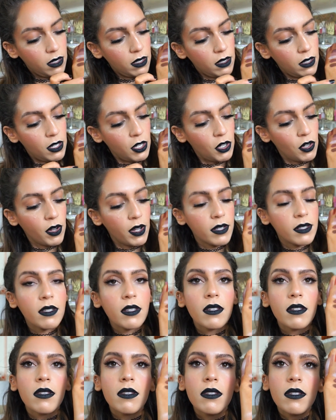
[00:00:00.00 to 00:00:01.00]
And then here you guys
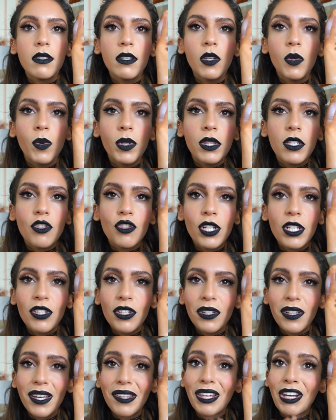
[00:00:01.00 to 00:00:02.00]
can see what the shades
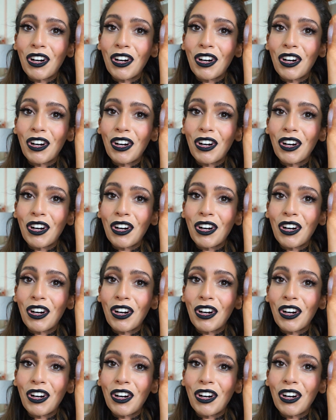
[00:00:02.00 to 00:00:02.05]
look like.